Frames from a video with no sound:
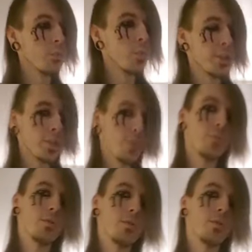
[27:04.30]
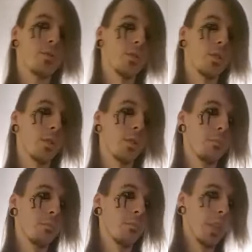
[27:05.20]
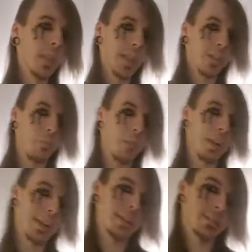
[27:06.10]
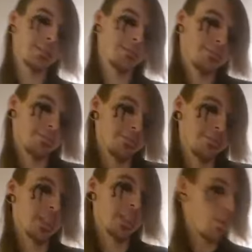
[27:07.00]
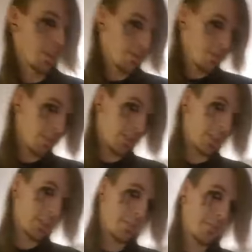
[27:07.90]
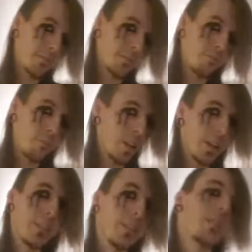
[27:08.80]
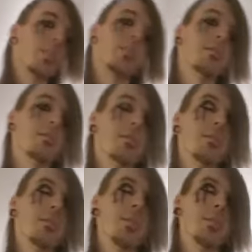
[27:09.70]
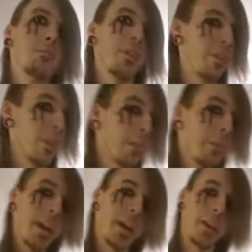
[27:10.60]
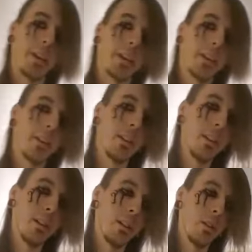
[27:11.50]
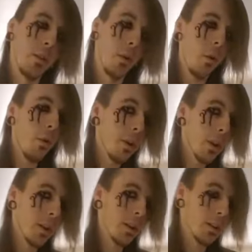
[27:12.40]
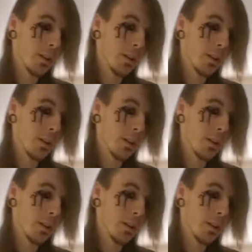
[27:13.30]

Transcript: wear suits, handle money, and don't give a fuck about anything but their pay. Or